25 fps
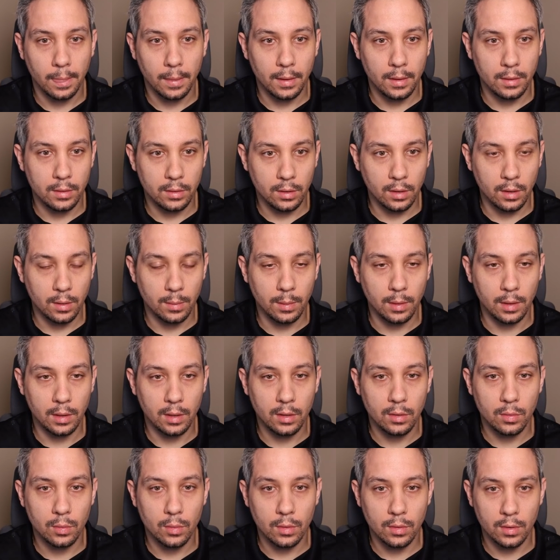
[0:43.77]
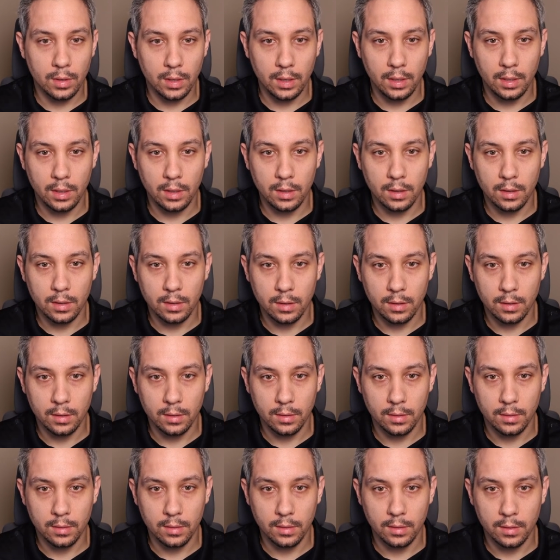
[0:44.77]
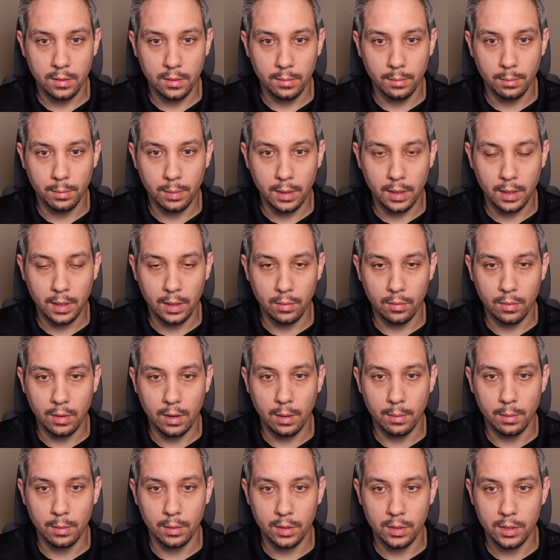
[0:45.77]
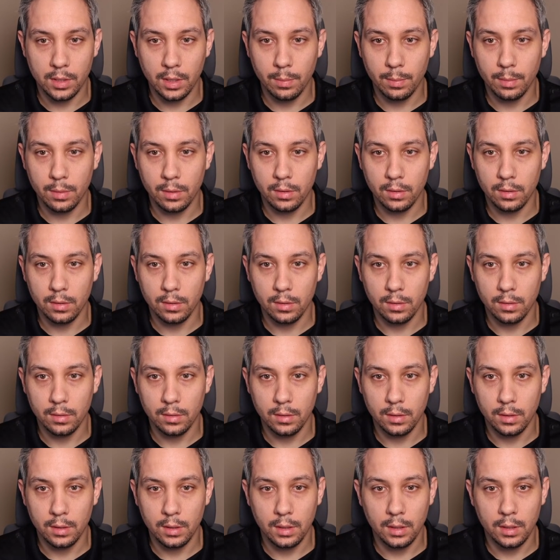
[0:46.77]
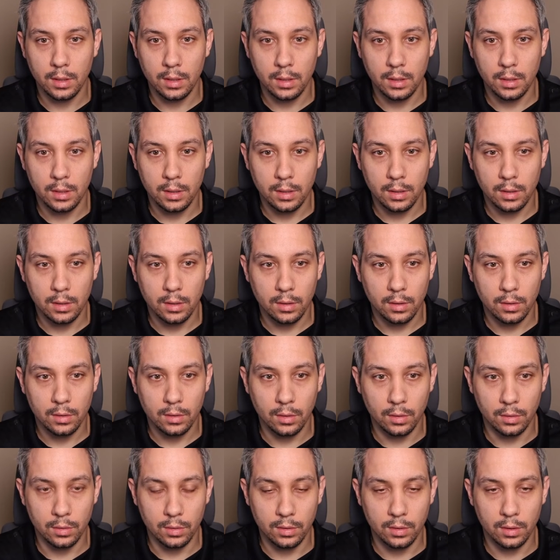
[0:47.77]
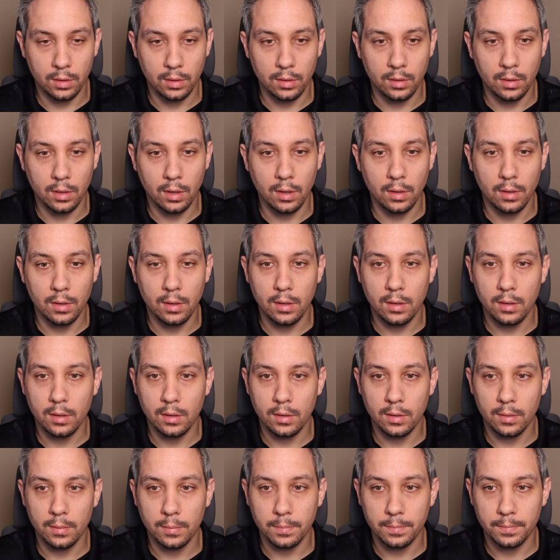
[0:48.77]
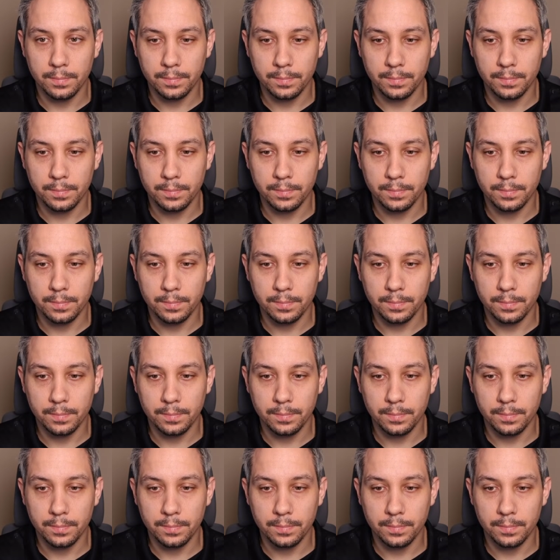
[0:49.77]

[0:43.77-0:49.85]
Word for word: it's going to be this one right here by Robin Sheppers. So just install this.